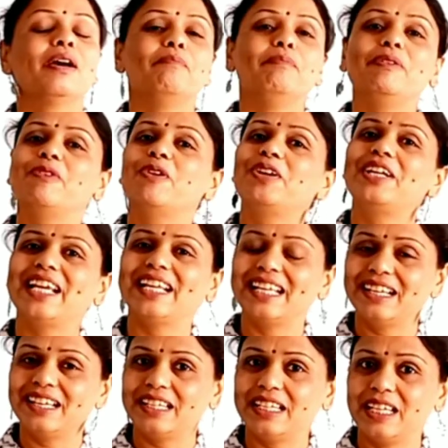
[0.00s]
Before
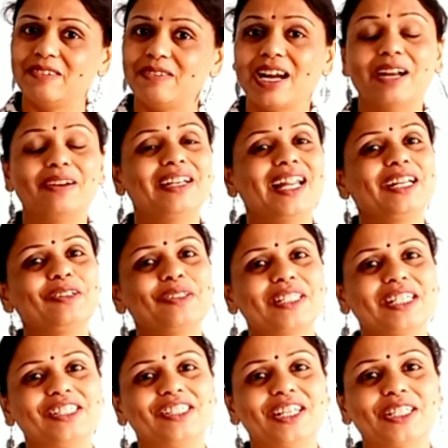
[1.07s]
taking a leave, I would like to
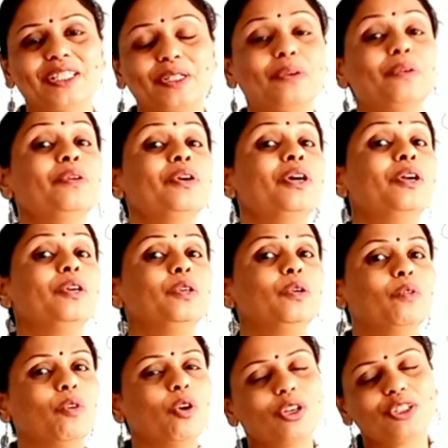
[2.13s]
suggest you to
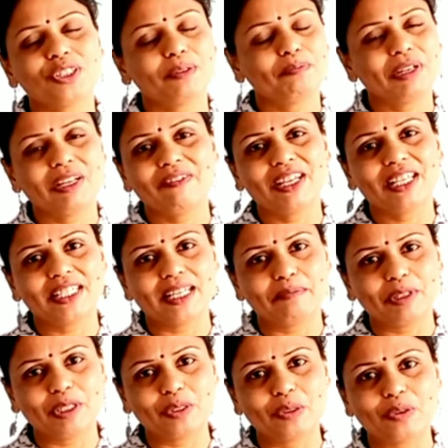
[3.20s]
watch the previous
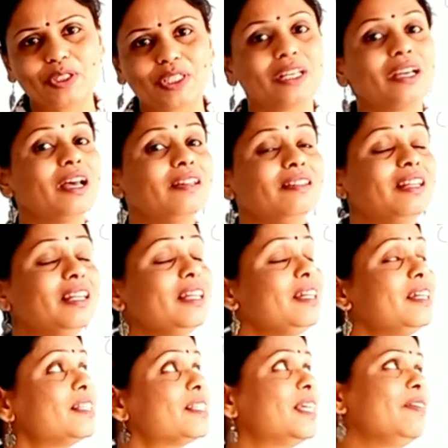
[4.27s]
episodes. The link
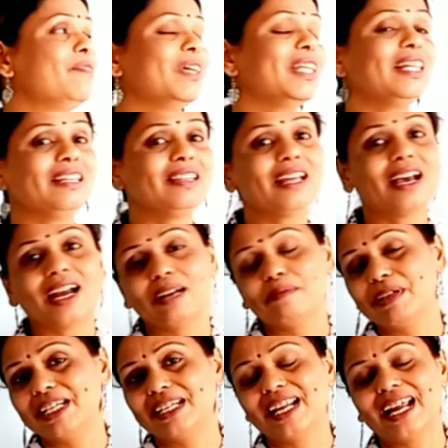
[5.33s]
is given in the I
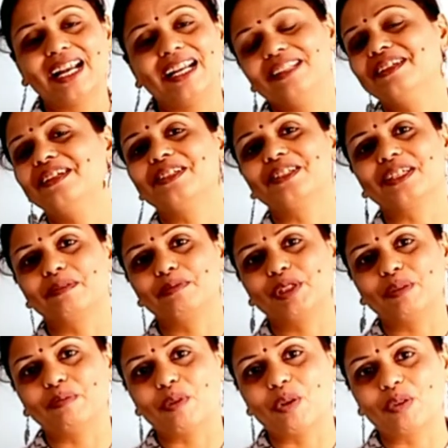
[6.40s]
button and in the
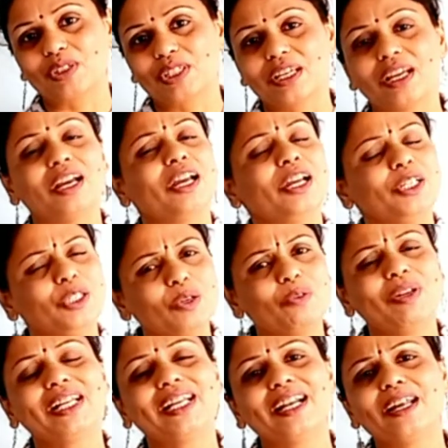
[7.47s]
description box. You
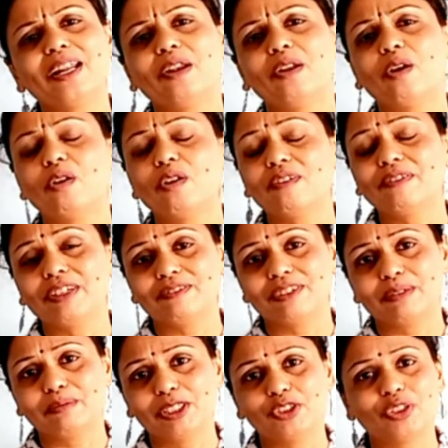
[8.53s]
will get a lot of
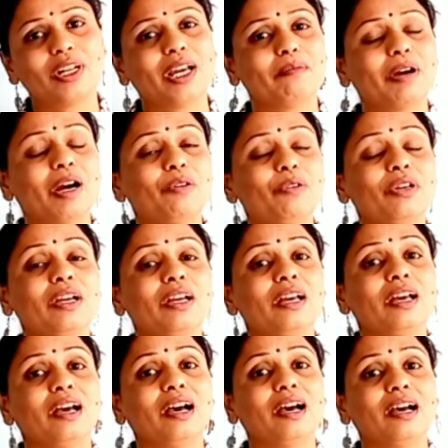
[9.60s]
information about
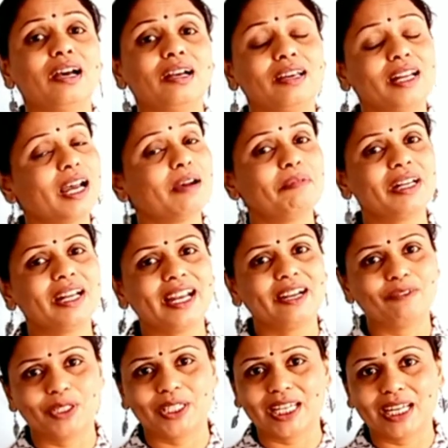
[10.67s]
grammar and
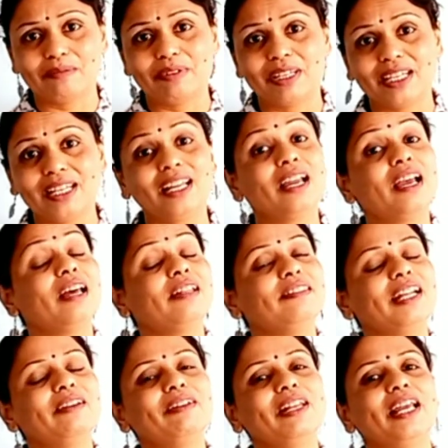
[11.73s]
vocabulary
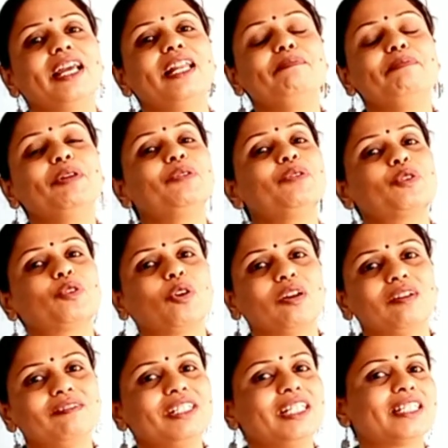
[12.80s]
that will help you to
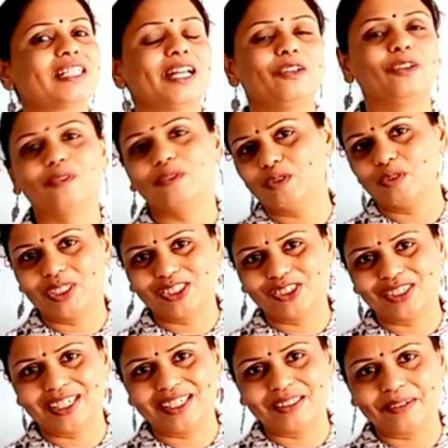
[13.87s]
solve this kind of
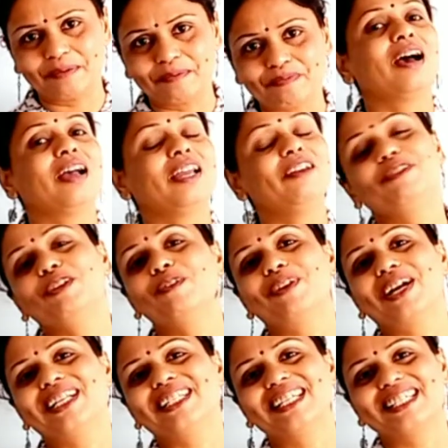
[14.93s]
question. If you
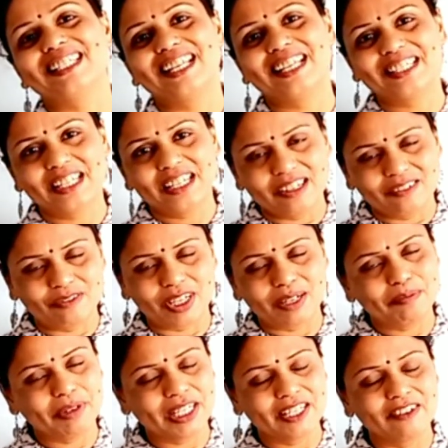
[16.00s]
find this lesson
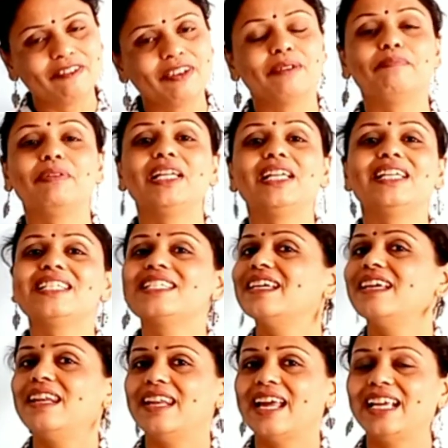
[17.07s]
informative, please
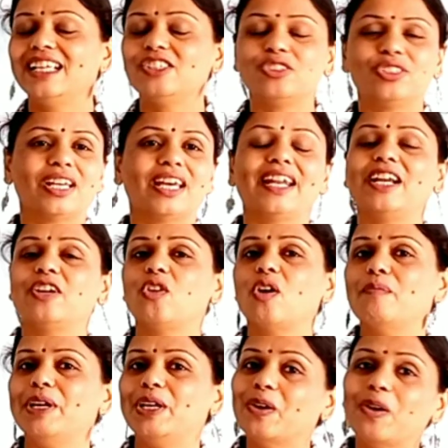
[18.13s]
like, share and
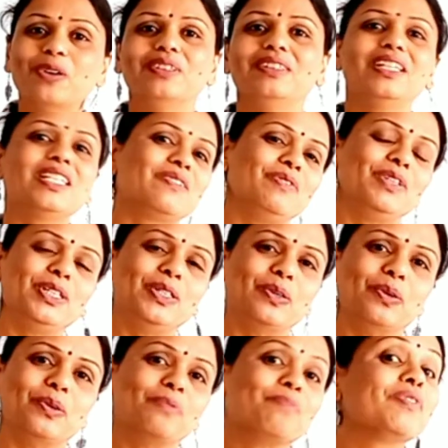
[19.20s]
comment on this
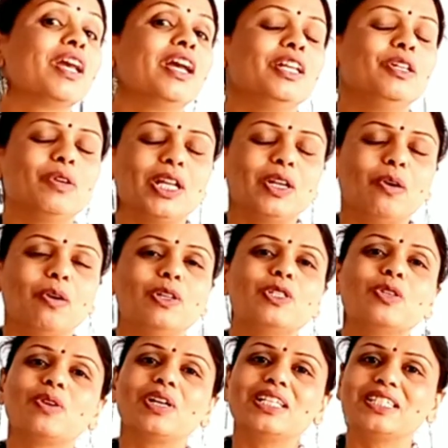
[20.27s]
video. You can
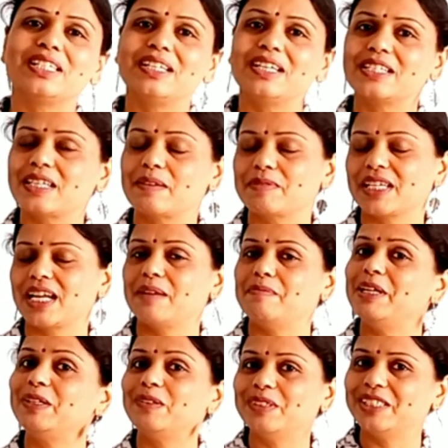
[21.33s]
also consider
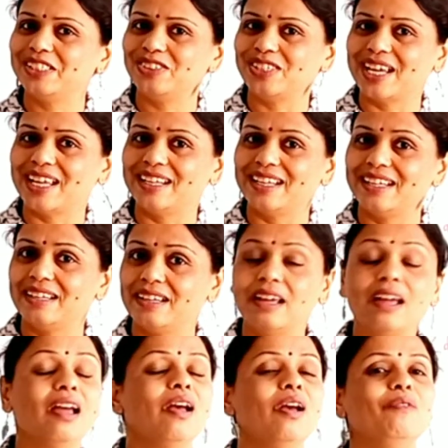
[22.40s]
subscribing to this channel.
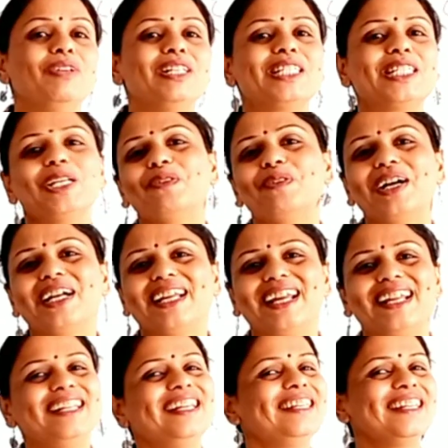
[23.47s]
We'll see you
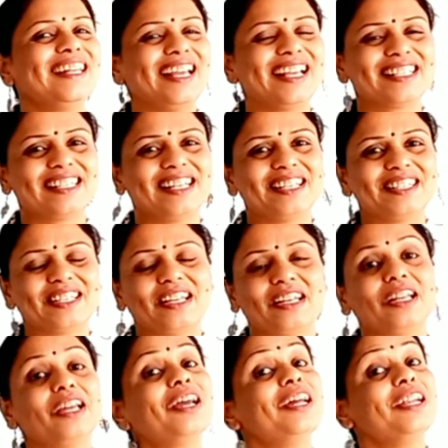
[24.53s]
again in the next
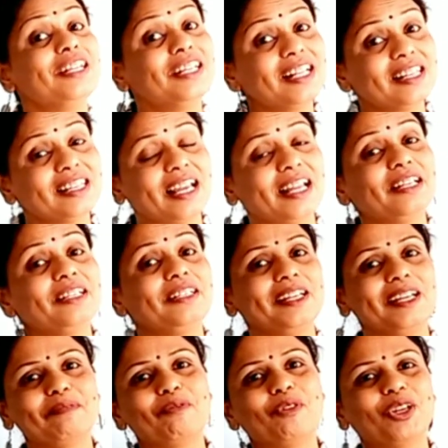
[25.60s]
lesson. Till then,
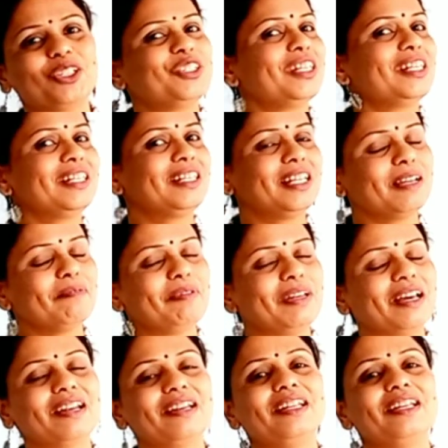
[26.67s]
keep watching, keep
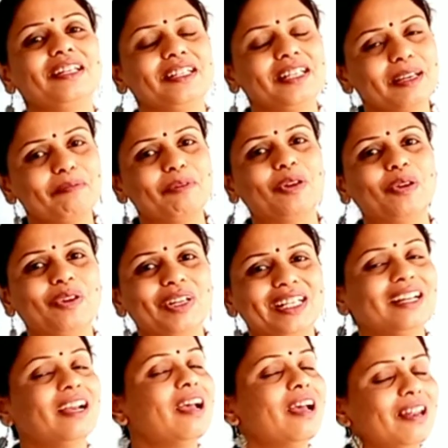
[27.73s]
learning, keep
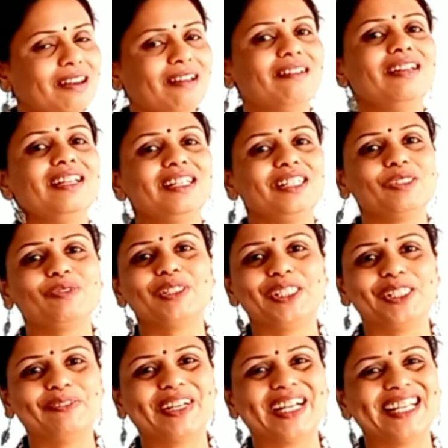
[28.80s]
growing. Learn English with
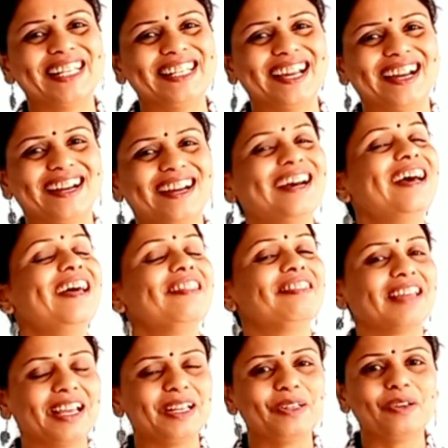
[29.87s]
Shivkanya.
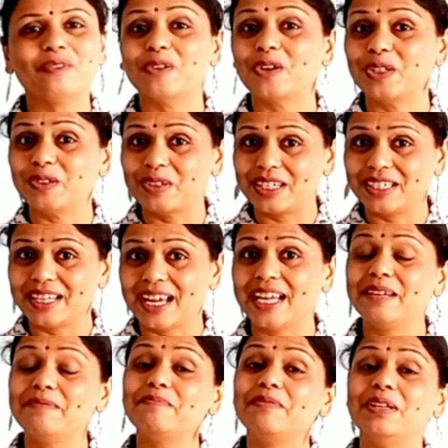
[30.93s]
Thank you for your
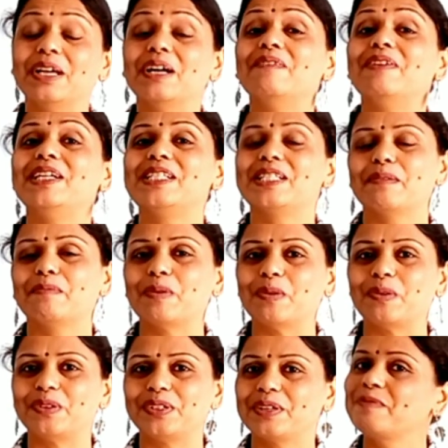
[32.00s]
time, love and
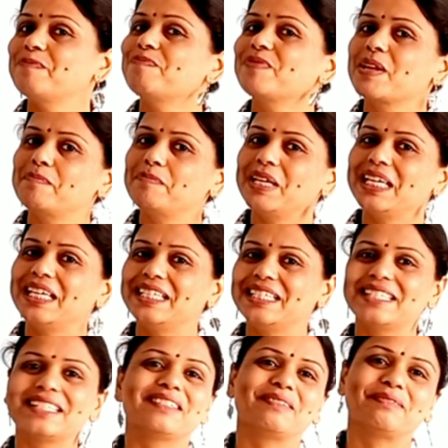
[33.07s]
support.
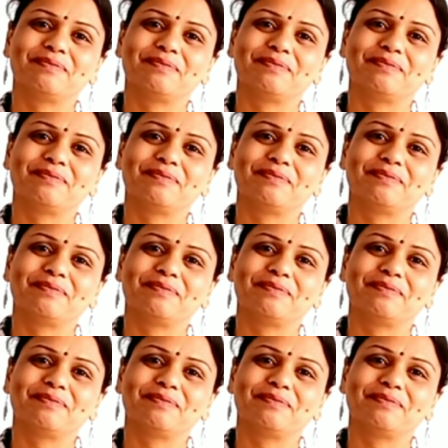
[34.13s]
Peace.